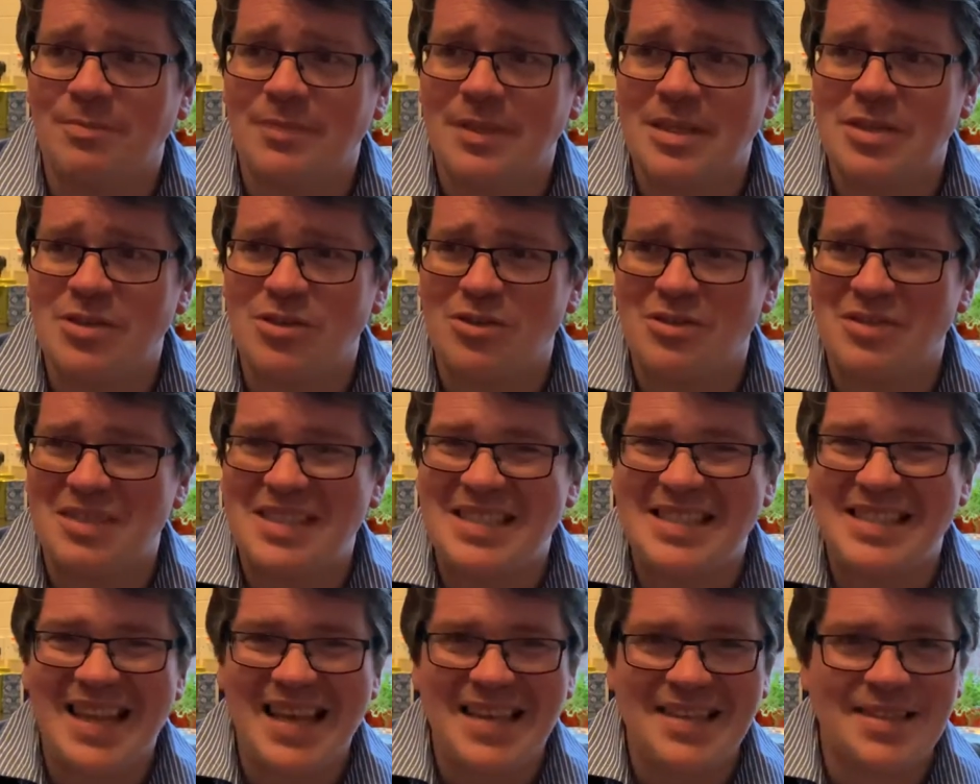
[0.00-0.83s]
A sort of
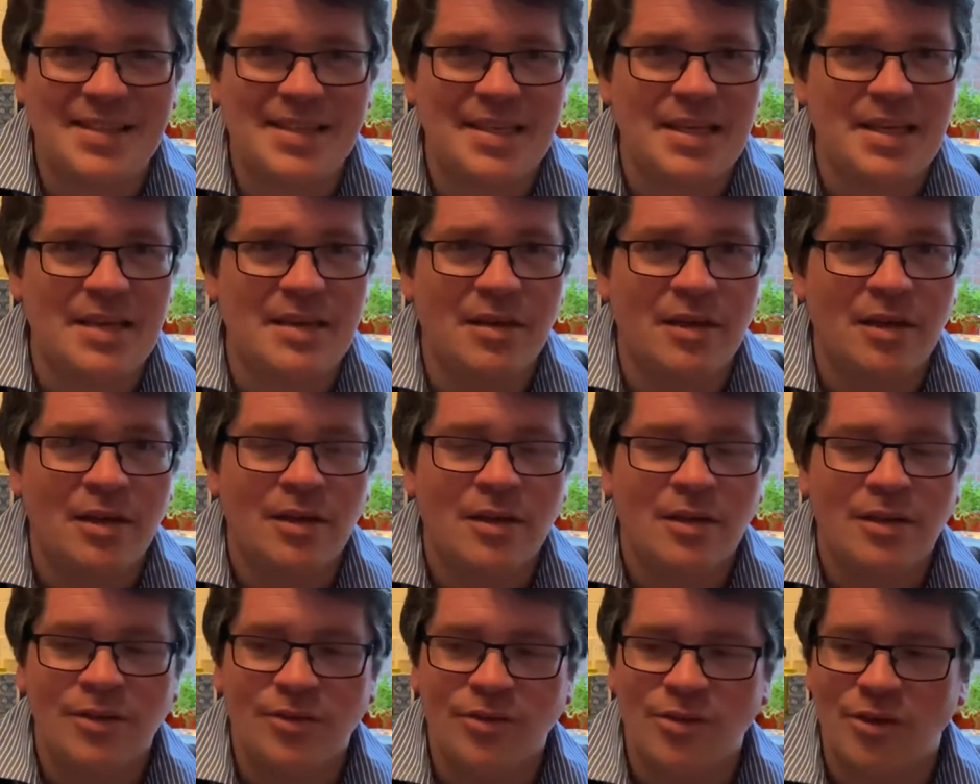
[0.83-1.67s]
zesty
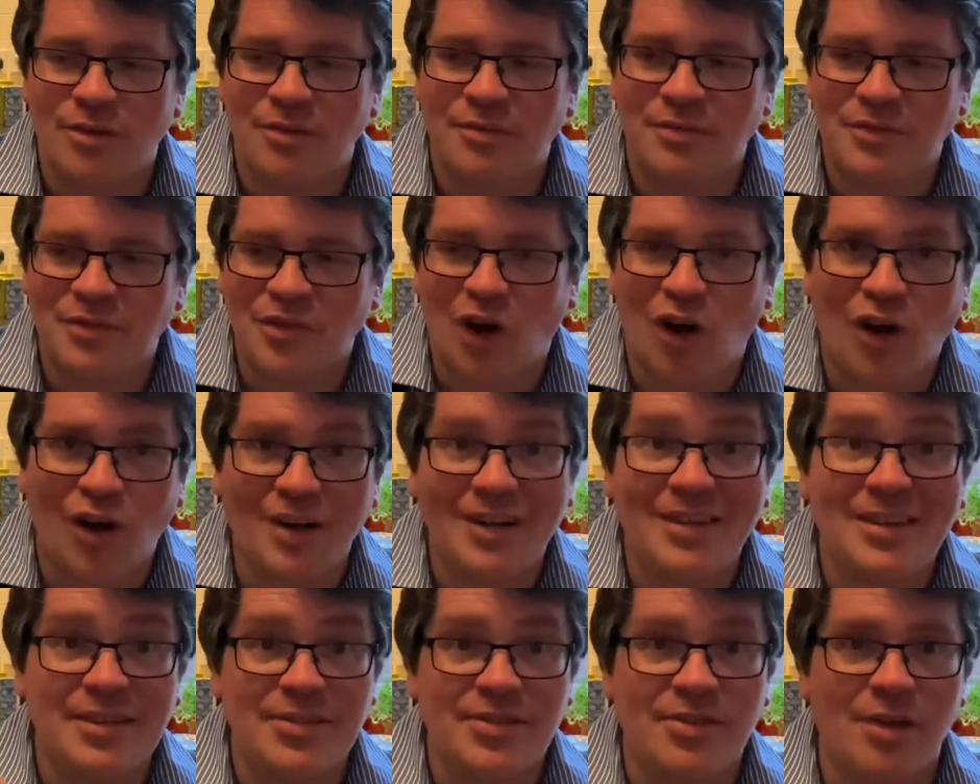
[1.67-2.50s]
sort of
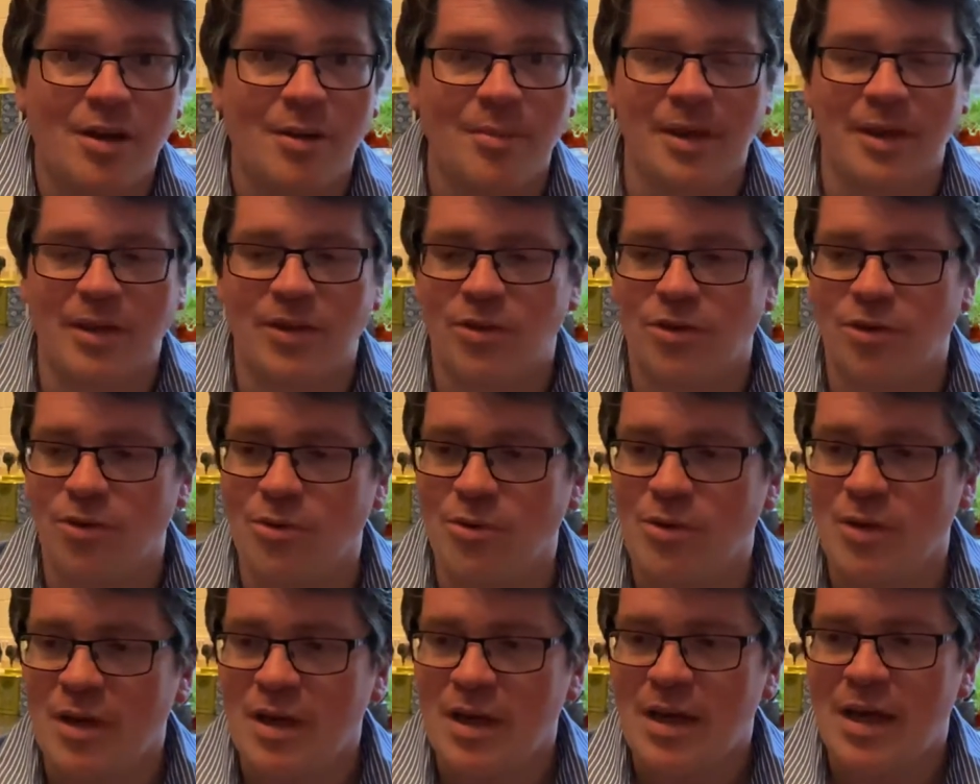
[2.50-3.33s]
tartness coming
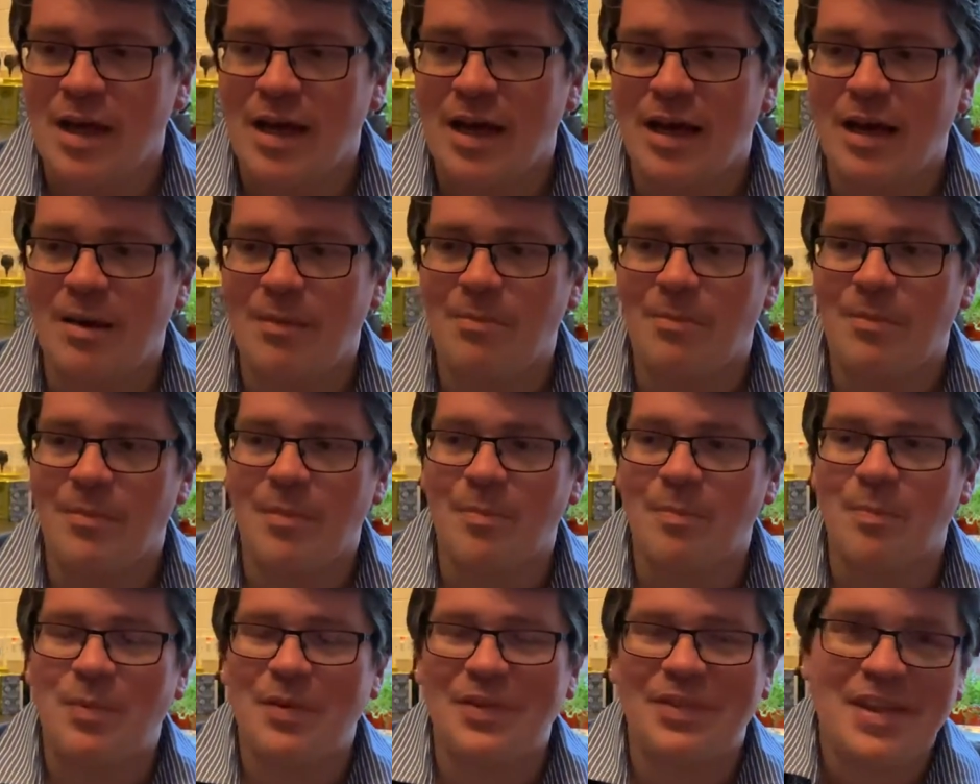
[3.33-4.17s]
through,
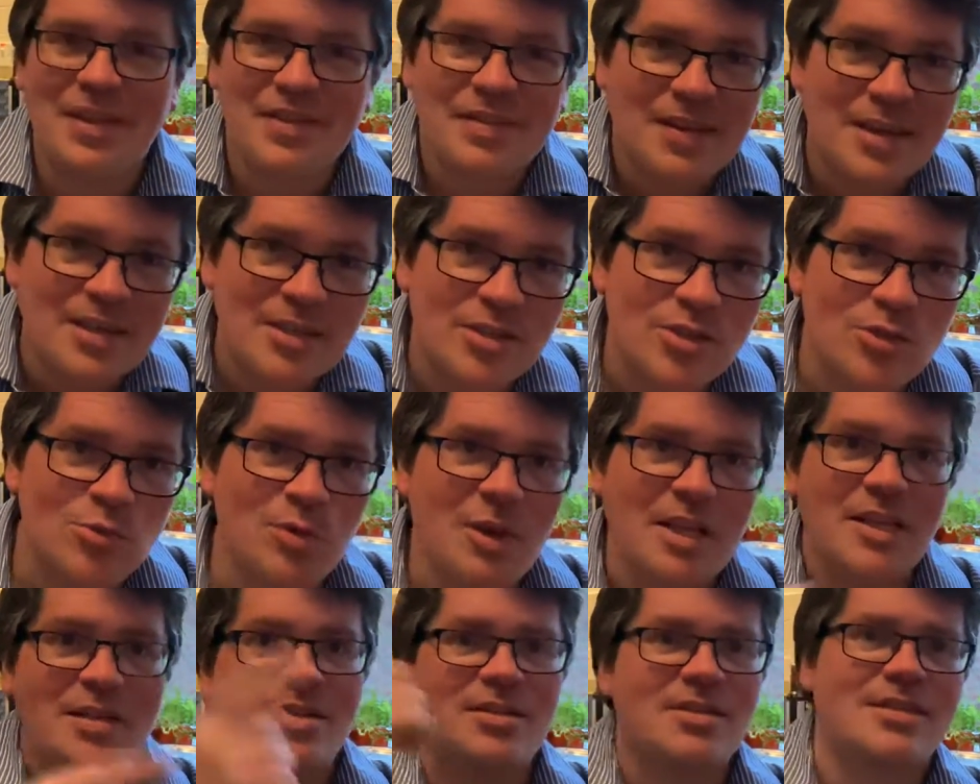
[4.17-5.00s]
but then that
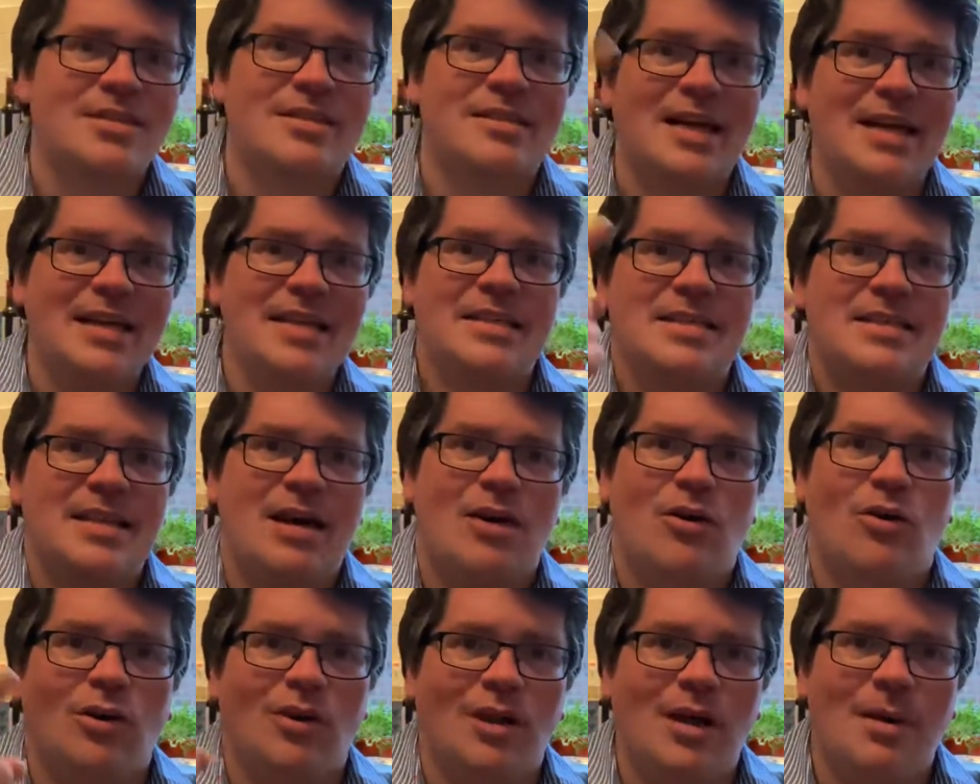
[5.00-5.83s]
sweetness tidies
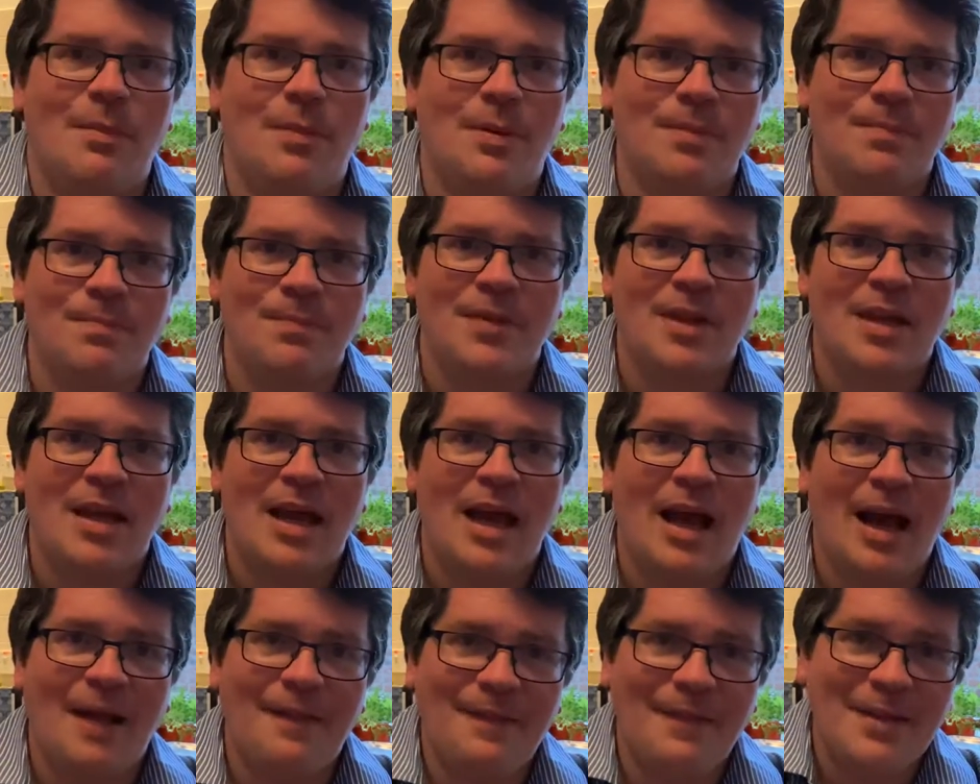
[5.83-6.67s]
that all up,
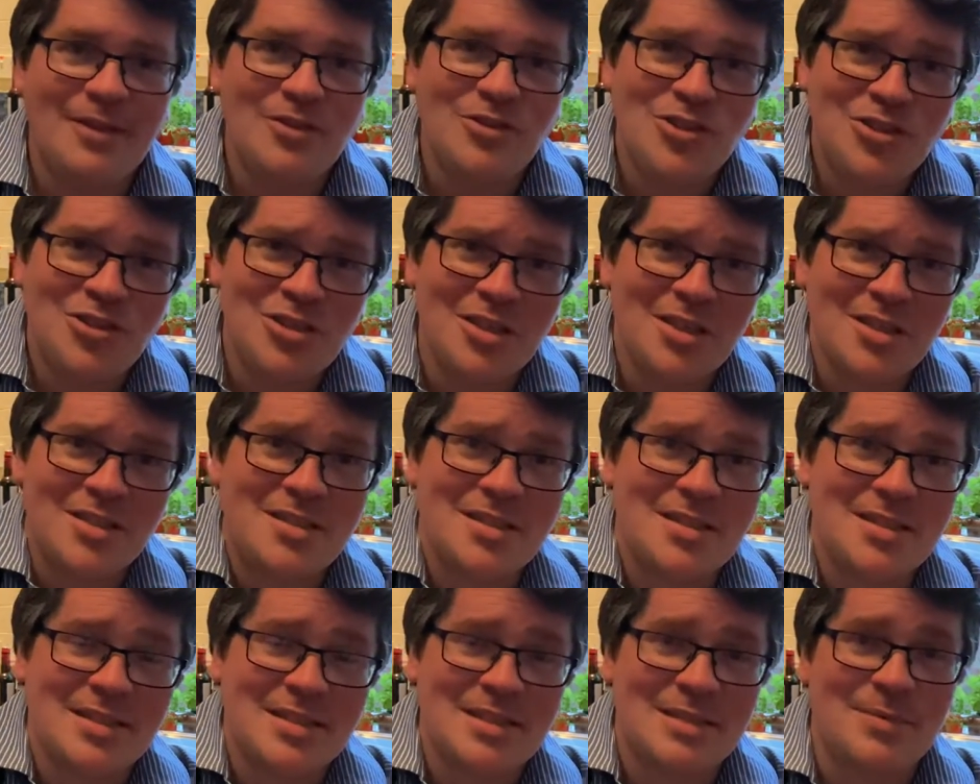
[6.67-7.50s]
and then
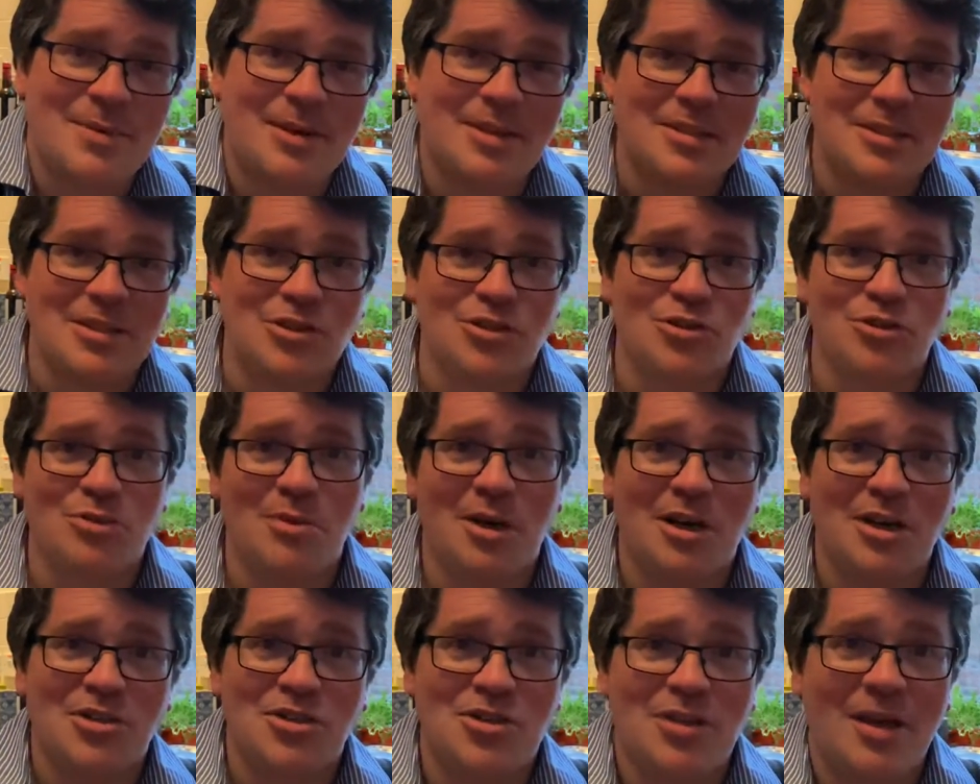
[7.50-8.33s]
just as it's about to get too
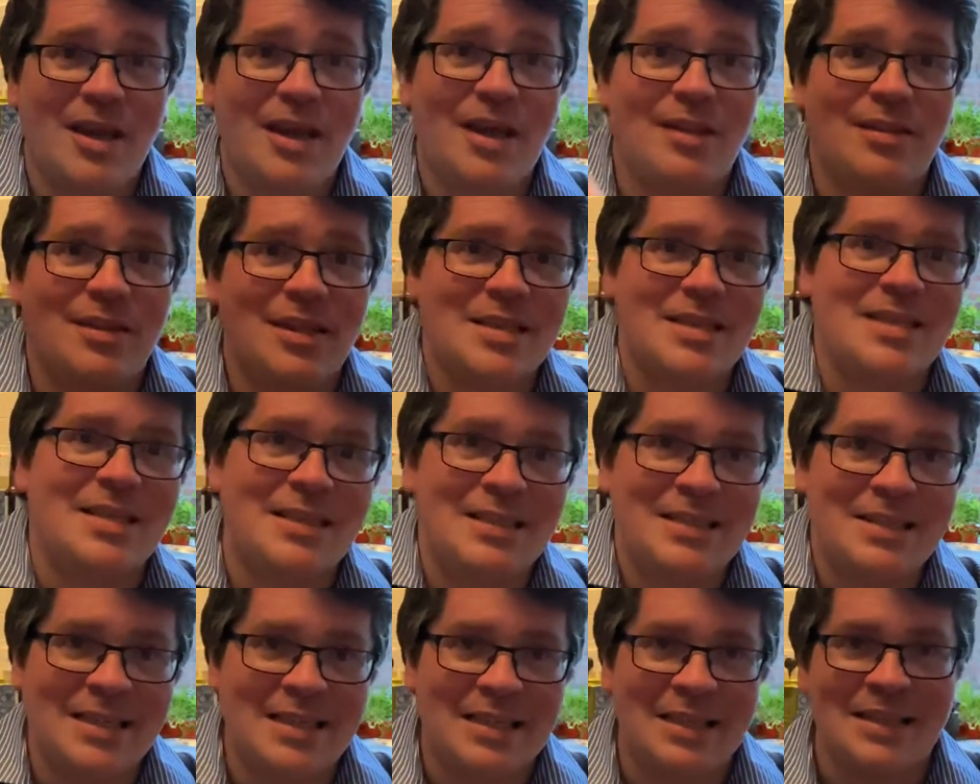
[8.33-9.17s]
much, the
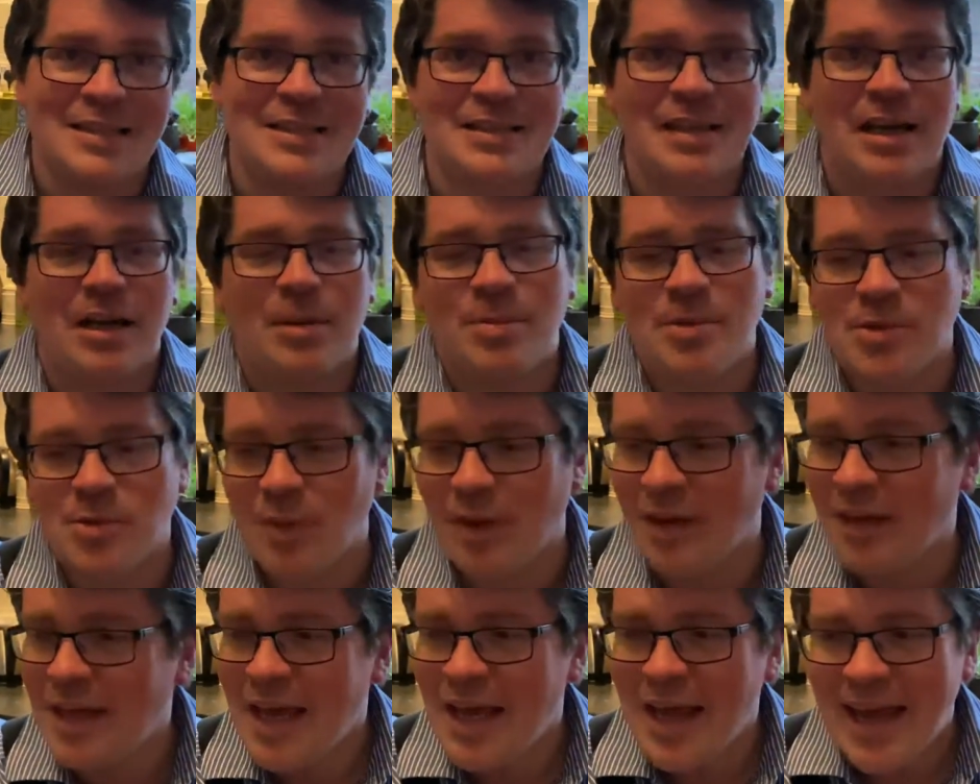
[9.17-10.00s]
acidity cleans that up as
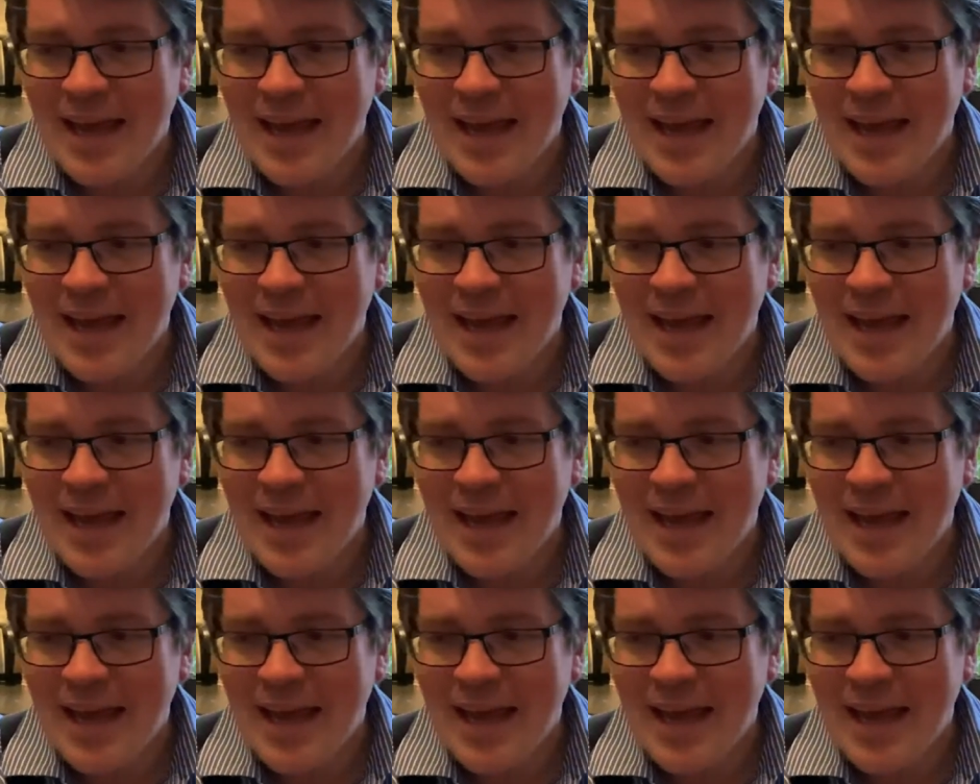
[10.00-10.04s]
well.